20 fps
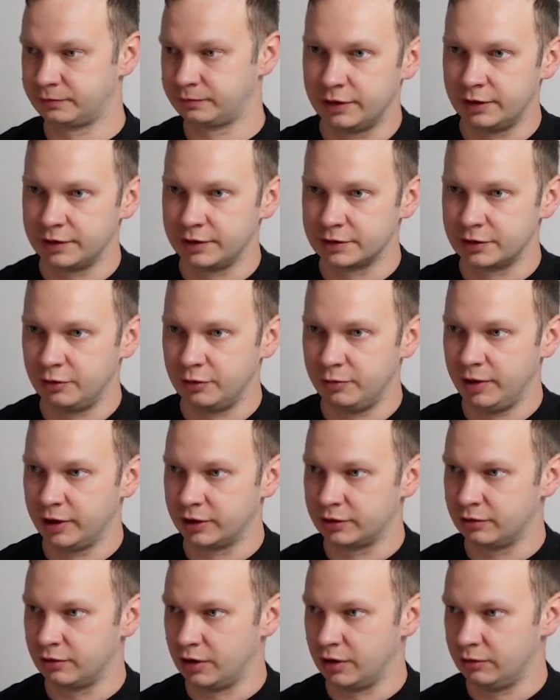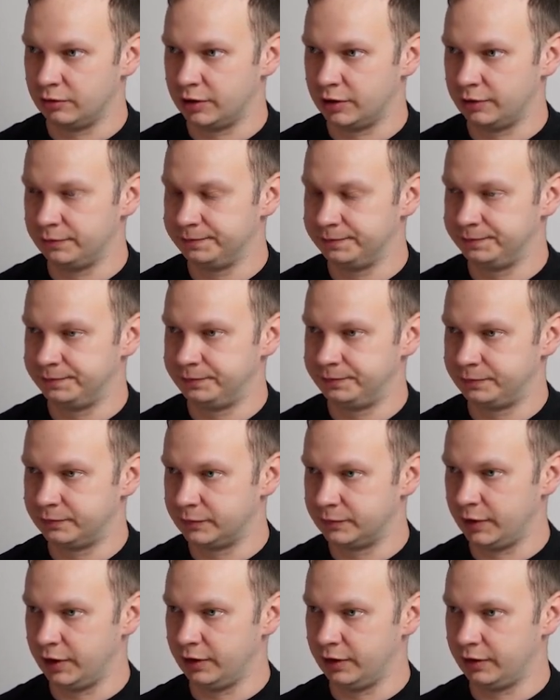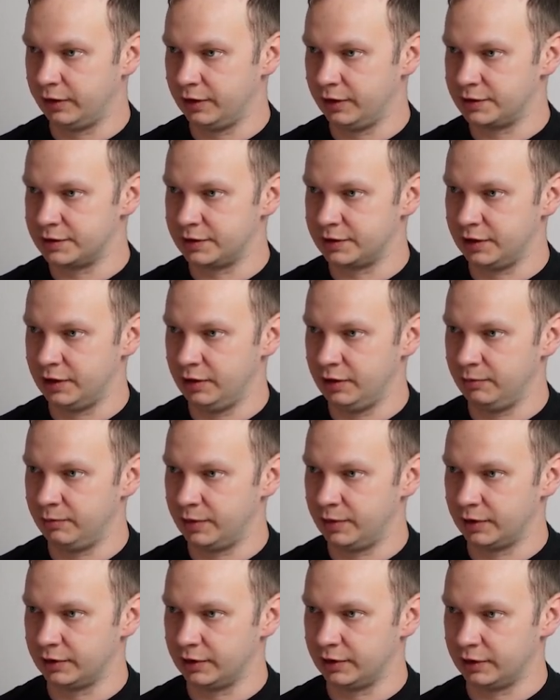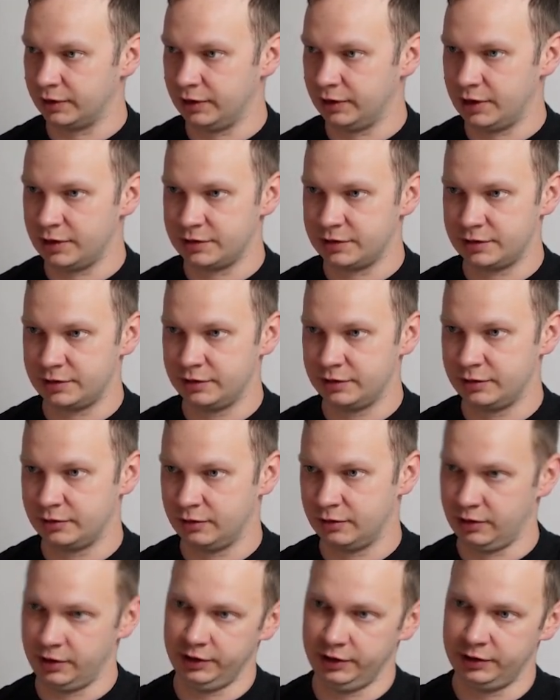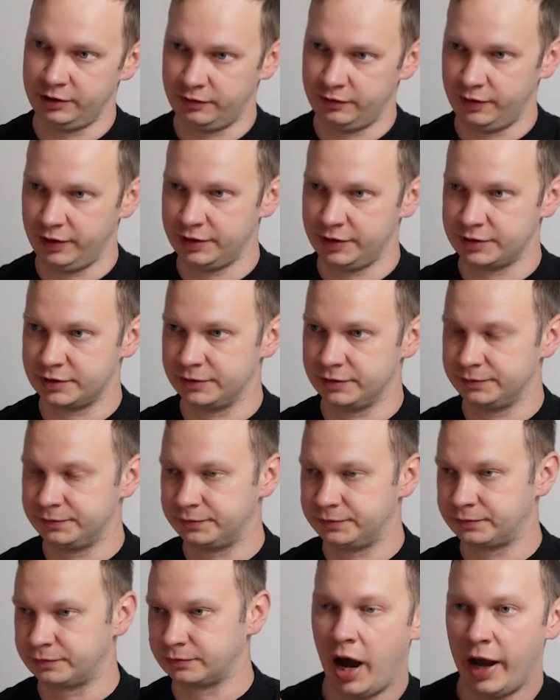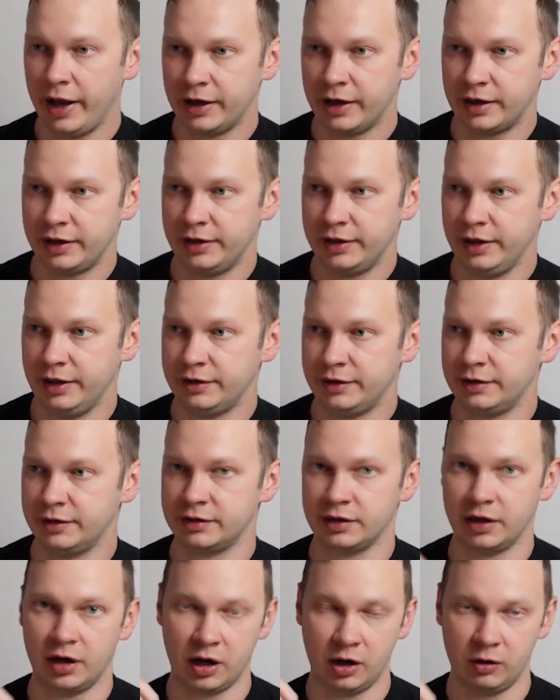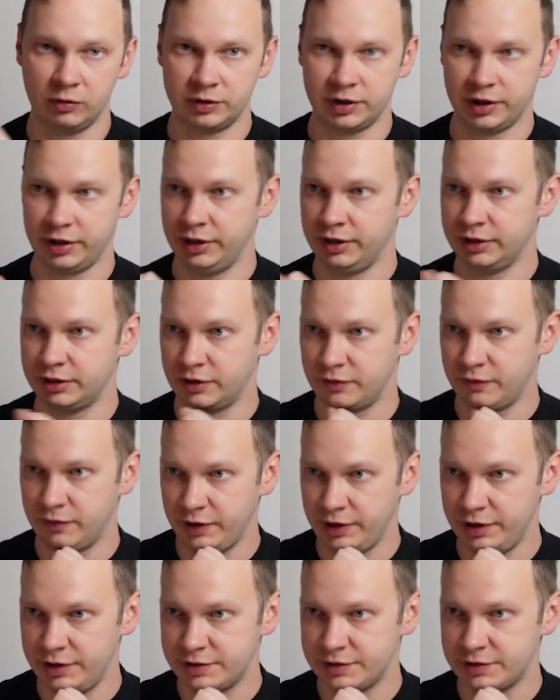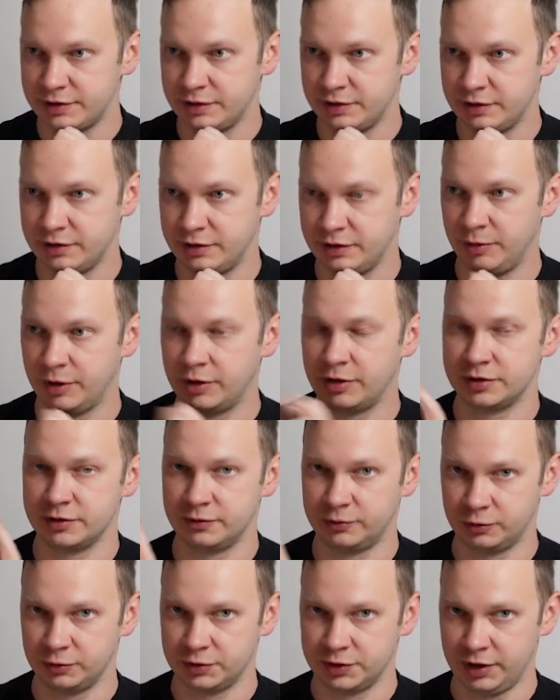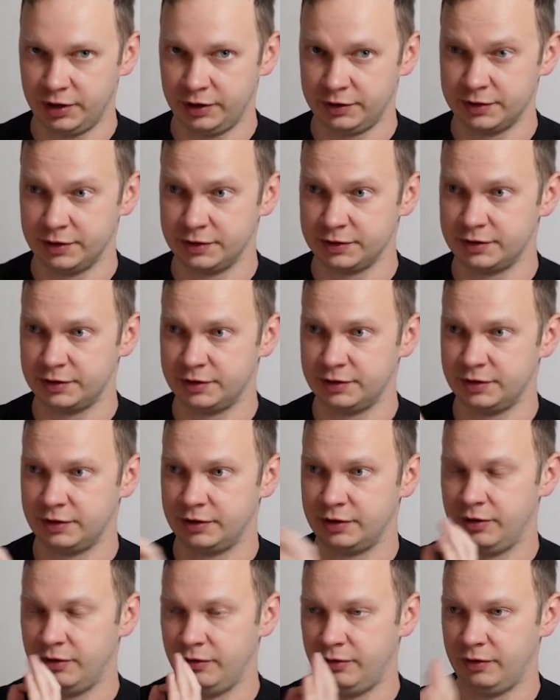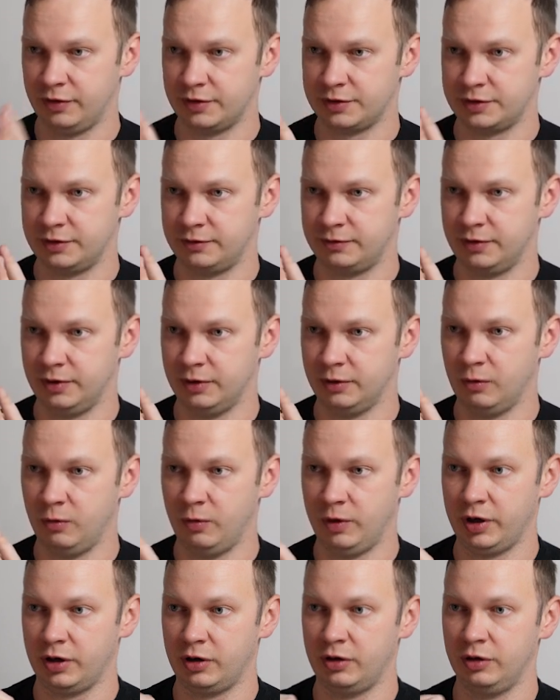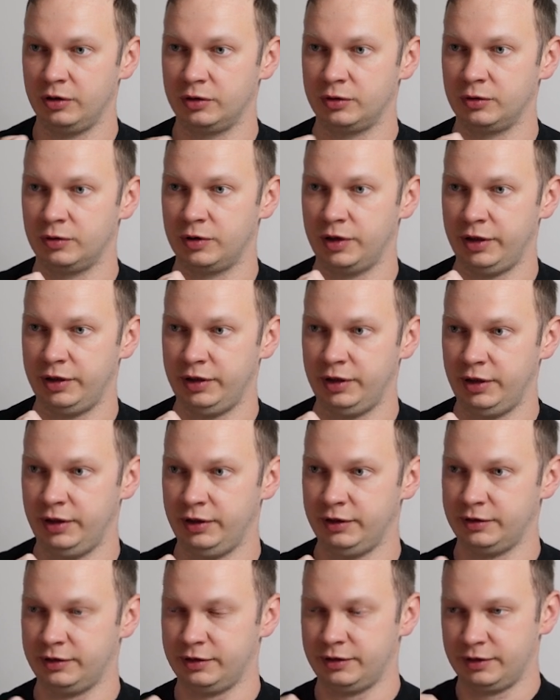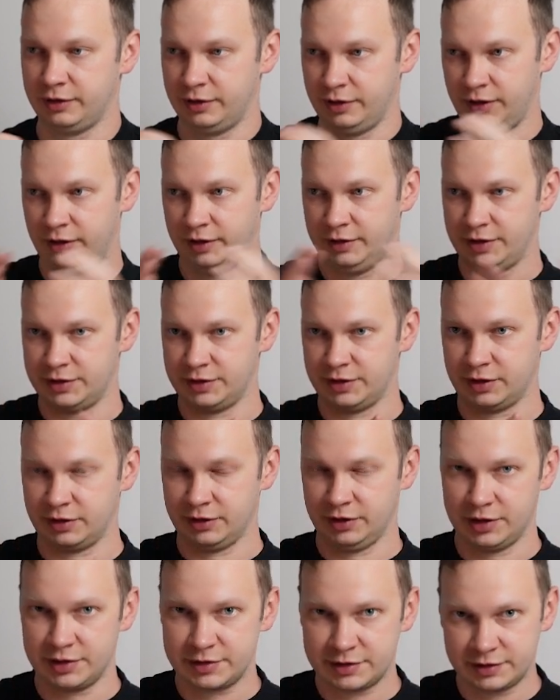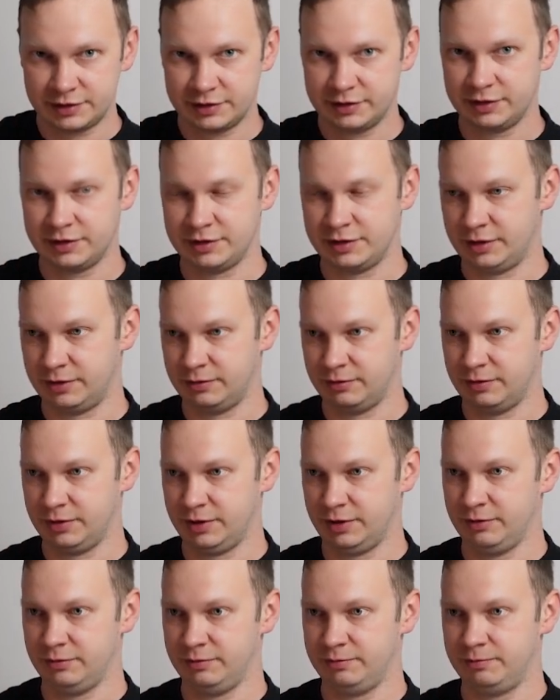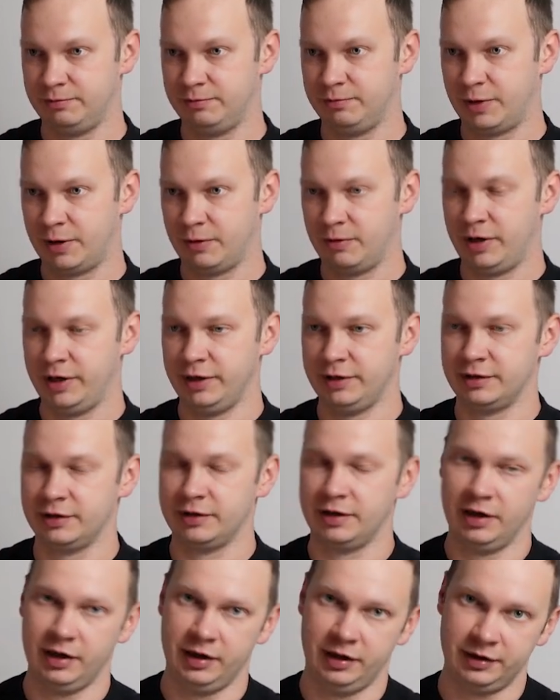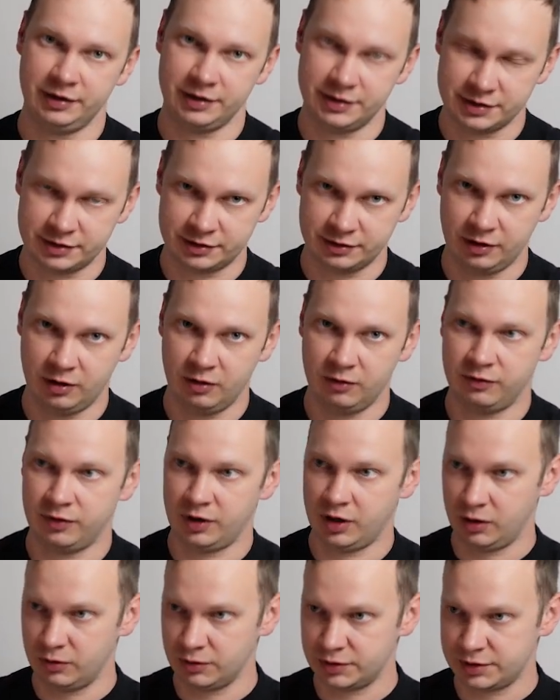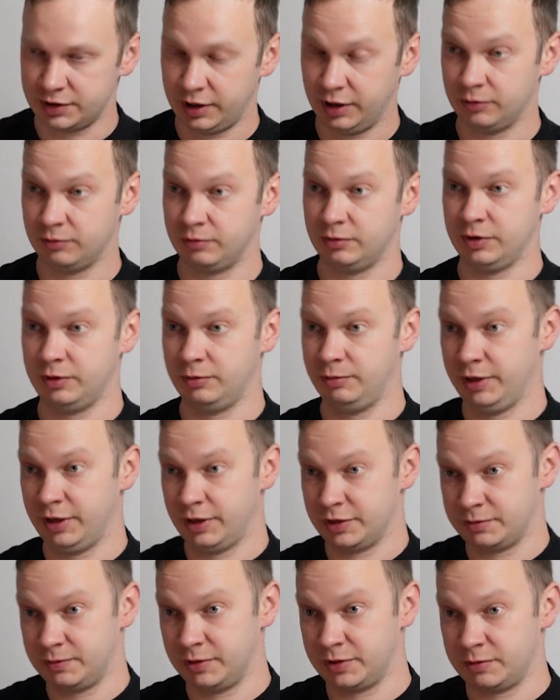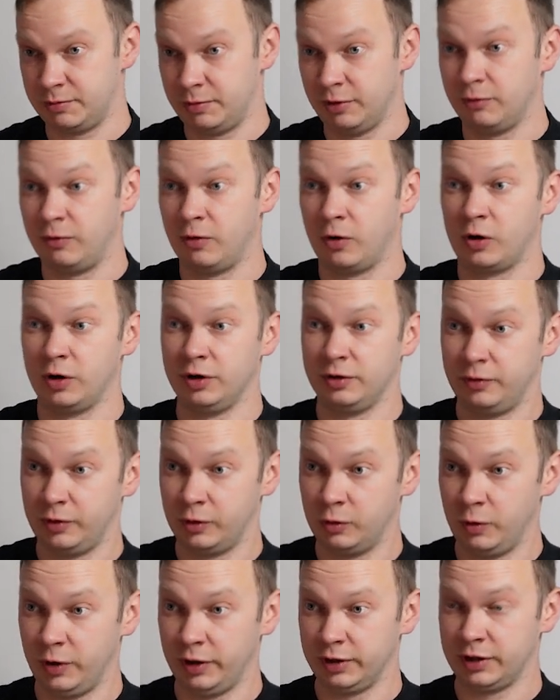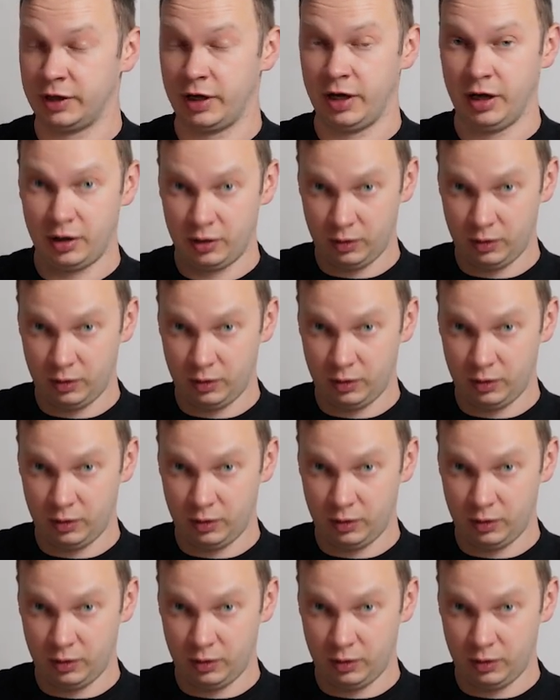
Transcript: Let's go back to router and let's import a class or interface. I created router interface because of two reasons. First of all, we are going to create another class that will provide a list of routes and will be responsible for configuring a